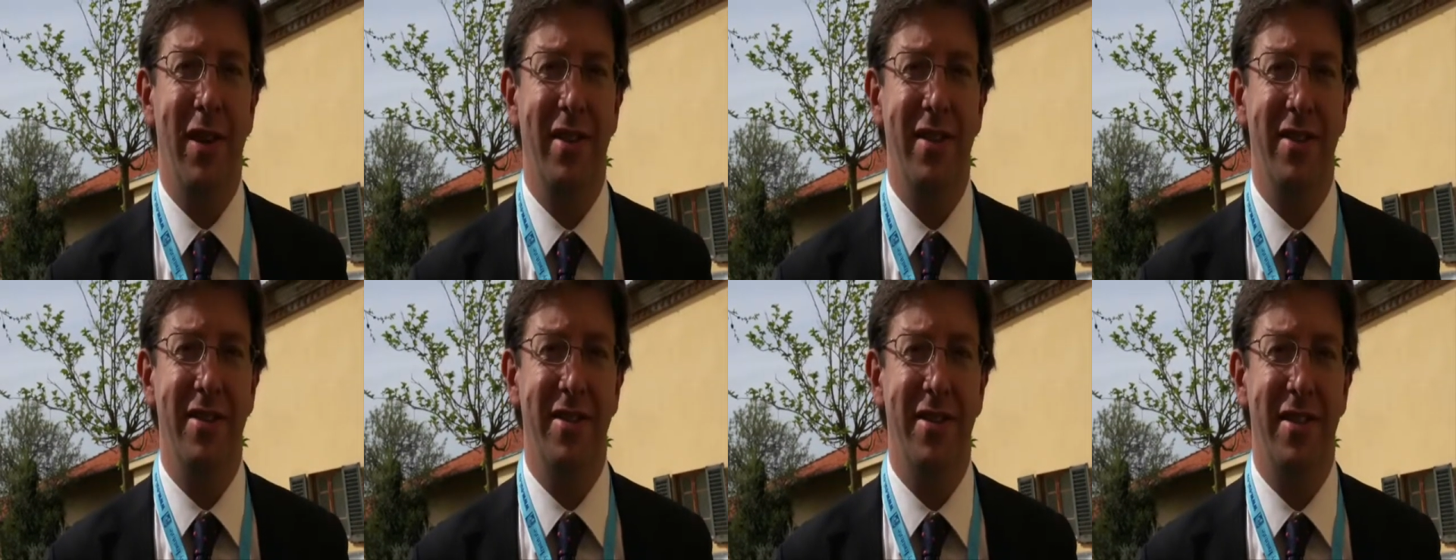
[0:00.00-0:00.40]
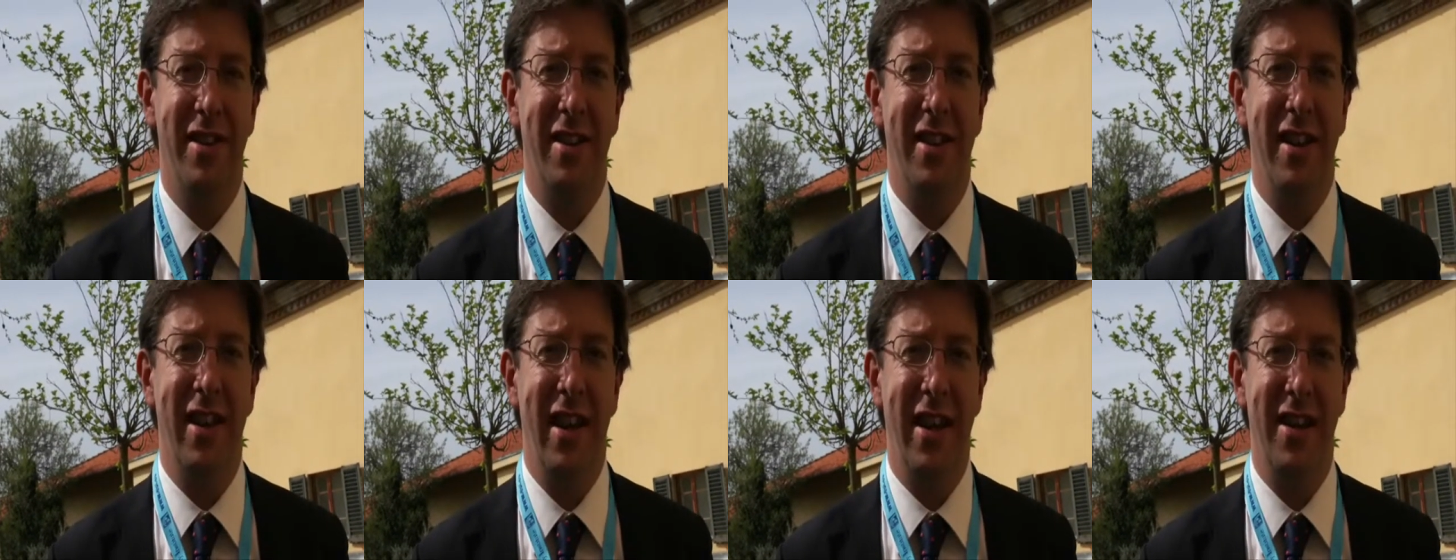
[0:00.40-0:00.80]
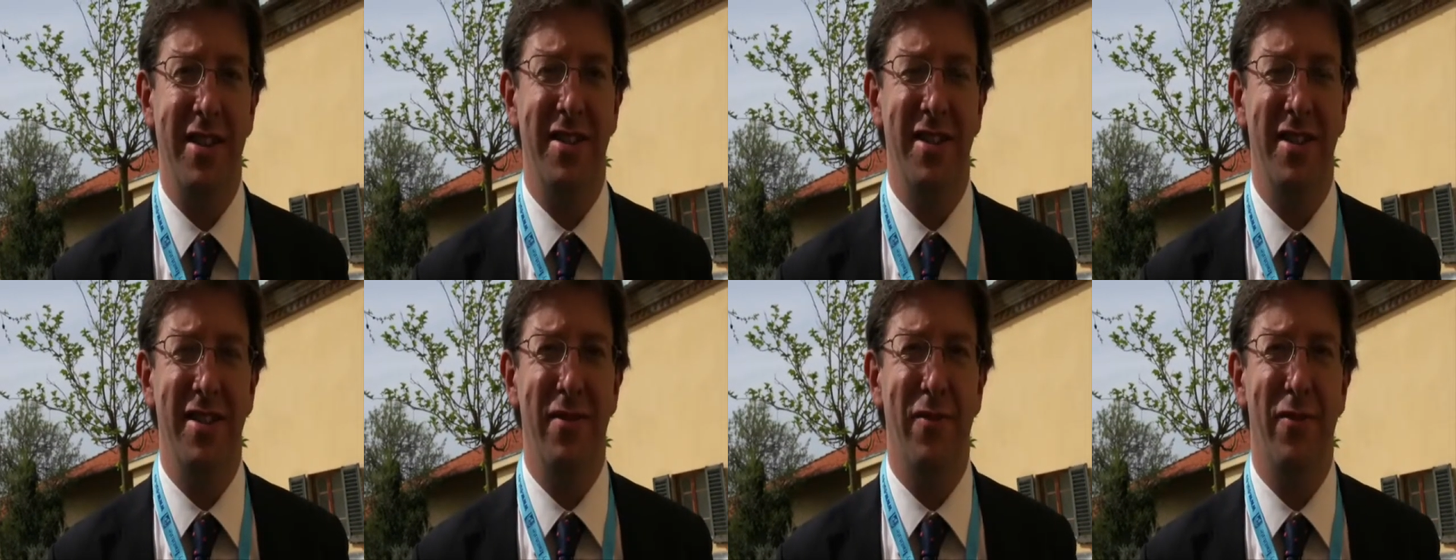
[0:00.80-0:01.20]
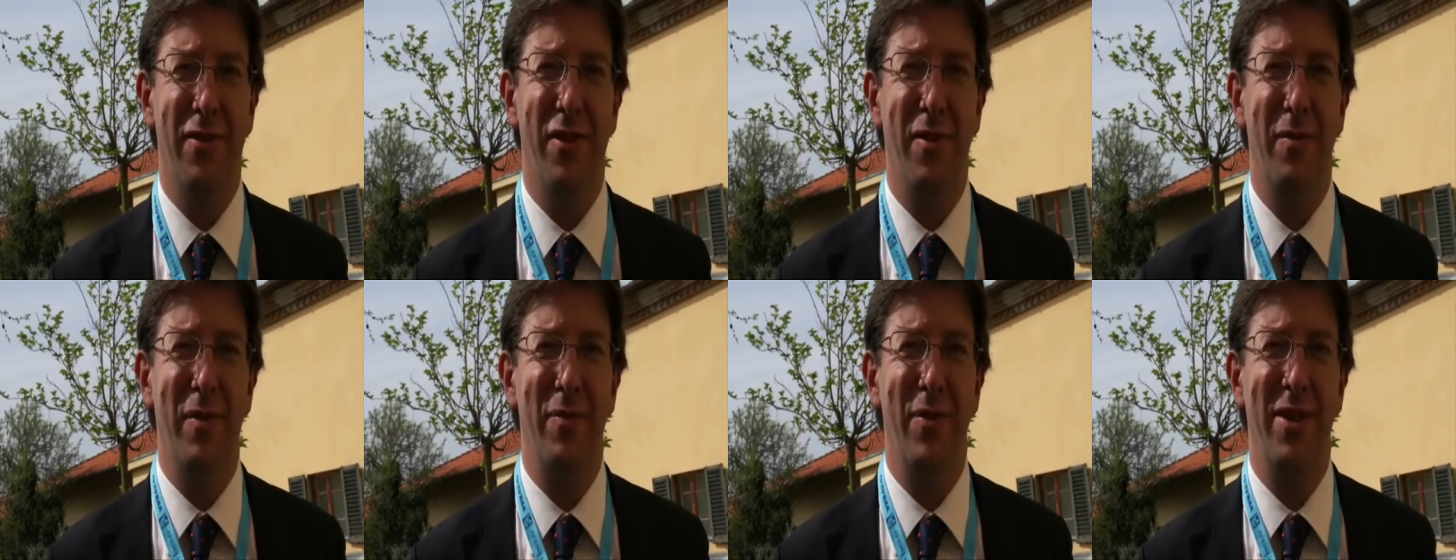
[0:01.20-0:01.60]
and this is an excellent
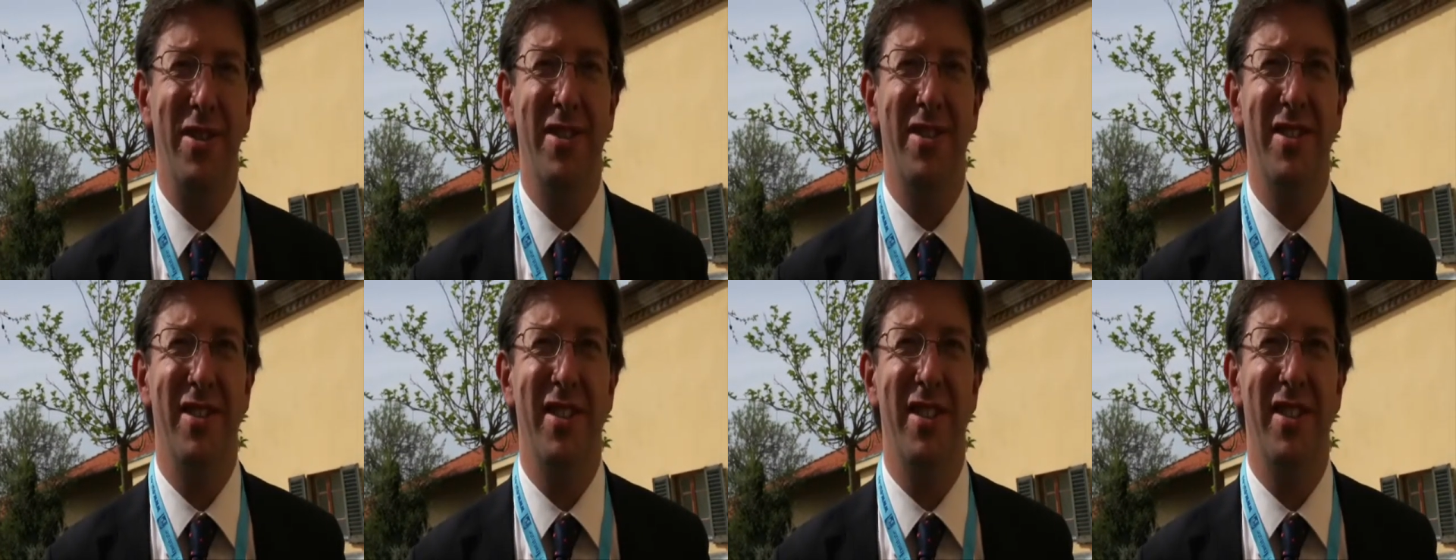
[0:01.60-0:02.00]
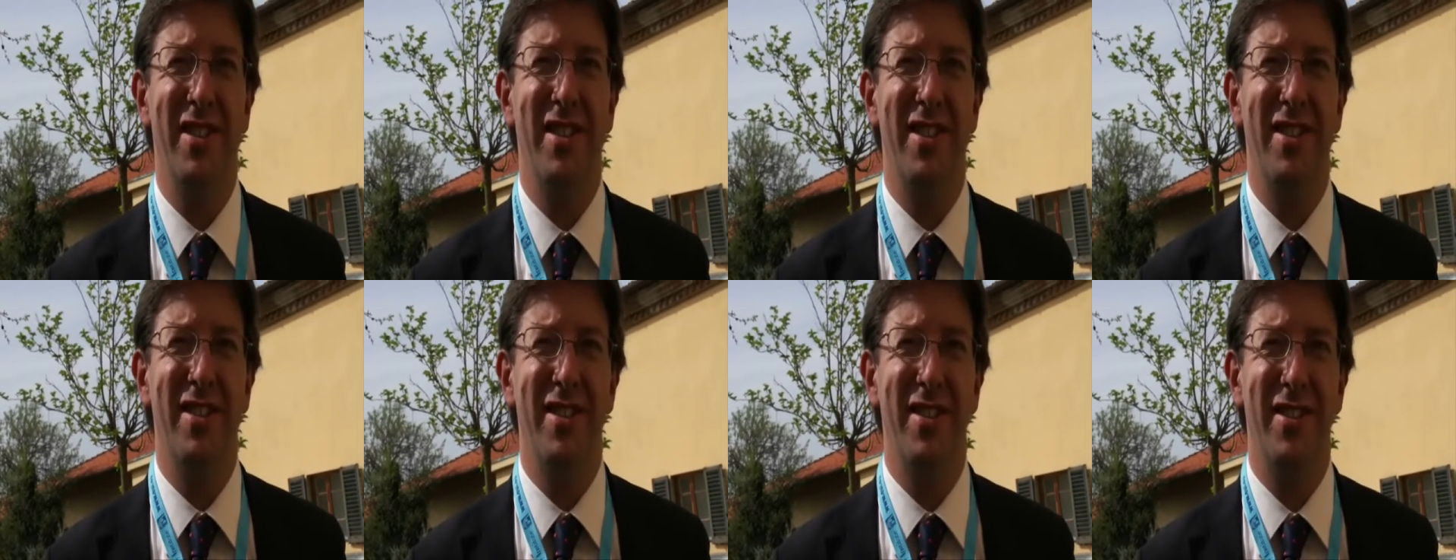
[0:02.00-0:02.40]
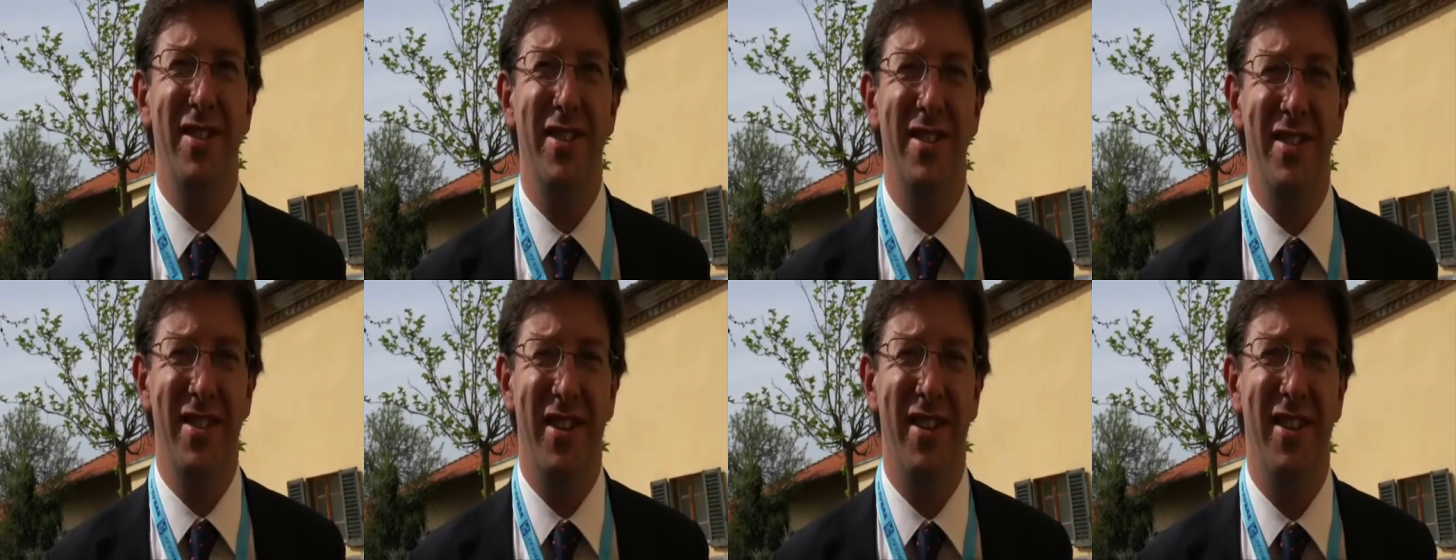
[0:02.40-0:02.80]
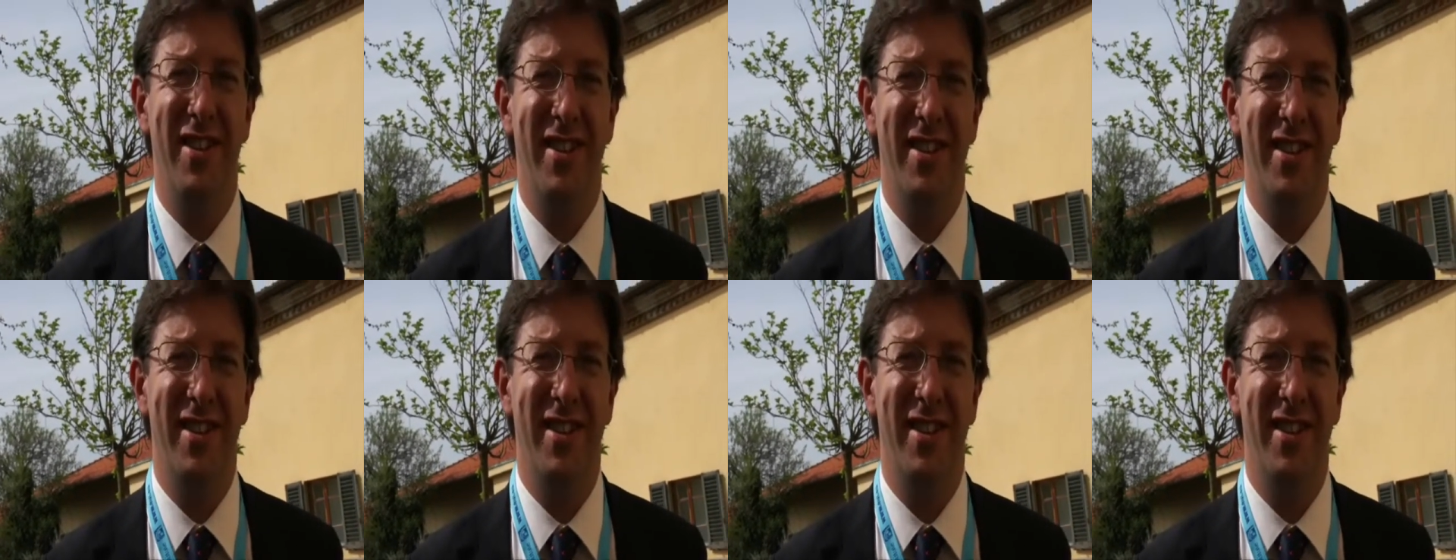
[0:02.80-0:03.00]
yeah. in which to, to do so.